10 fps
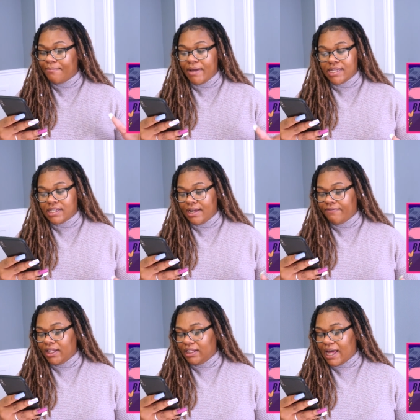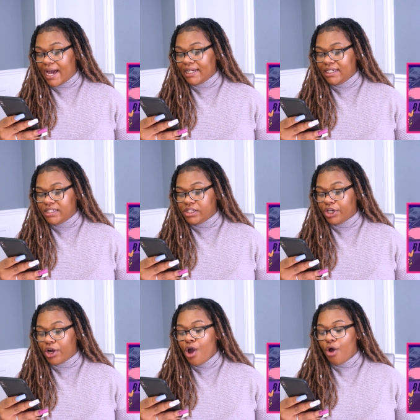It makes life a lot
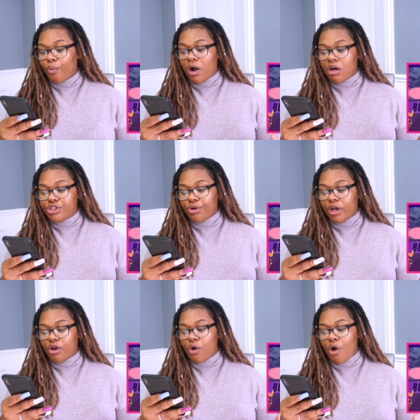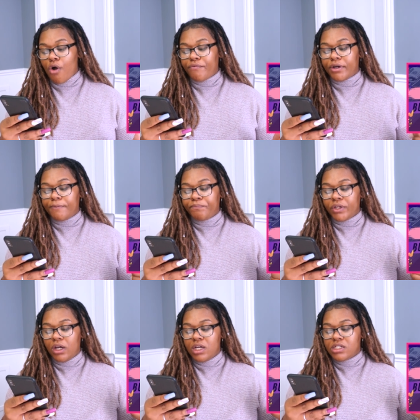easier. We're also going to go over
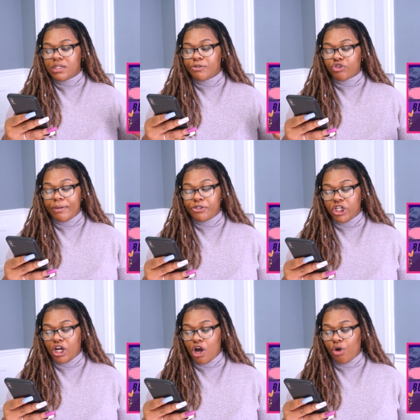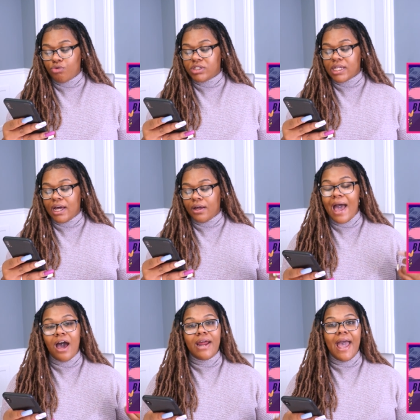subscription codes,
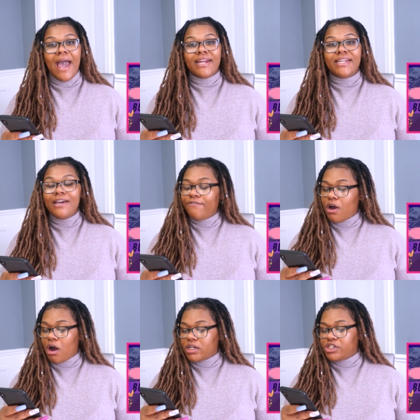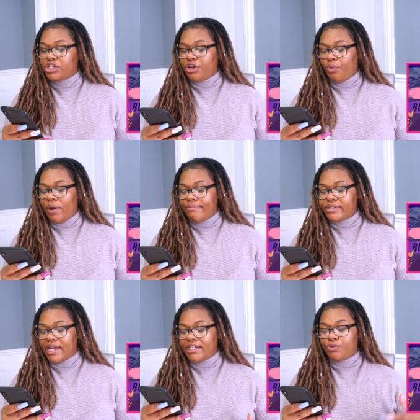how to add gift cards to your
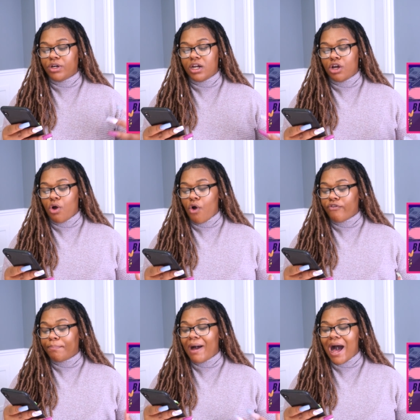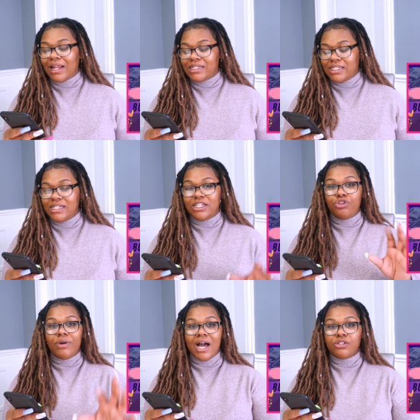websites. We're gonna go over policies and
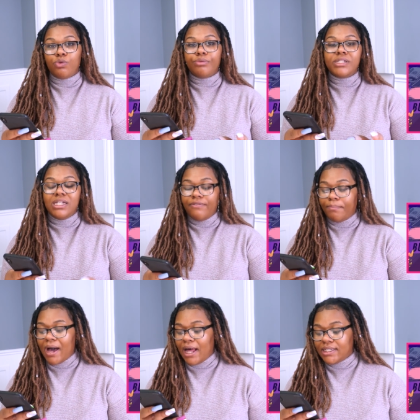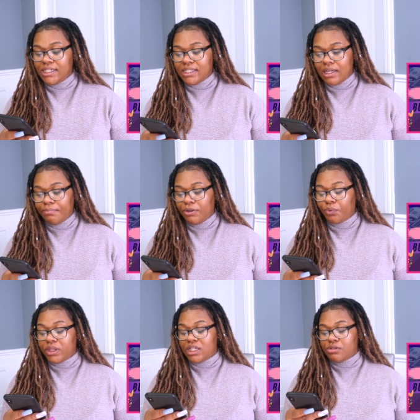you guys will receive a policy template
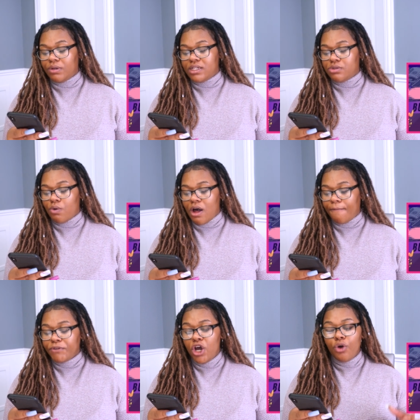with this one as well.